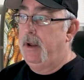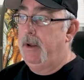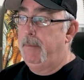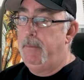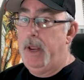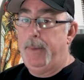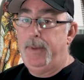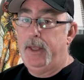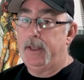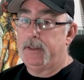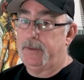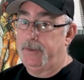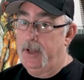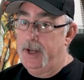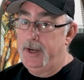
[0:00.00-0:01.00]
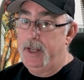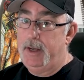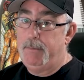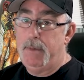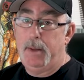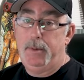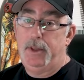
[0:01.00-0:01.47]
Maybe it's flooded,
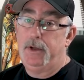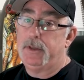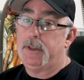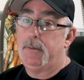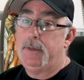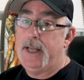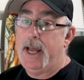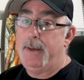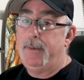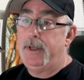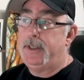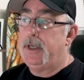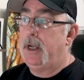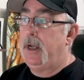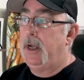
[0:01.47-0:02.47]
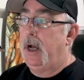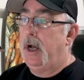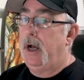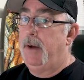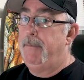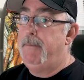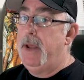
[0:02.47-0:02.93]
maybe there's some damage,
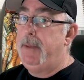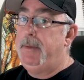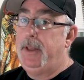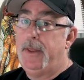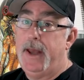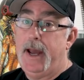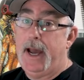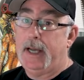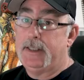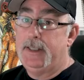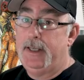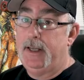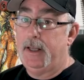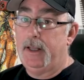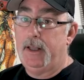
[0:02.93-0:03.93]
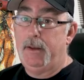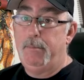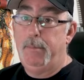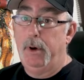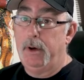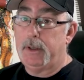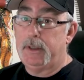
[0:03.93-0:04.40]
maybe they accidentally
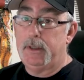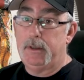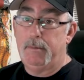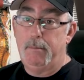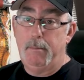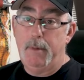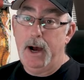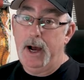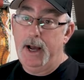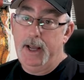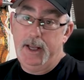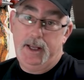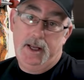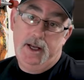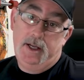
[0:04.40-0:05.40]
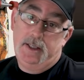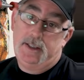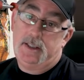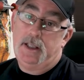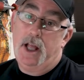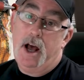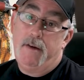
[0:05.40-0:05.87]
booked my
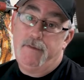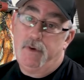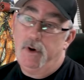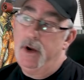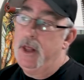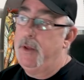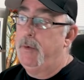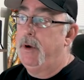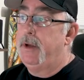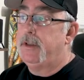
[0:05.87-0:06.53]
slot for another one.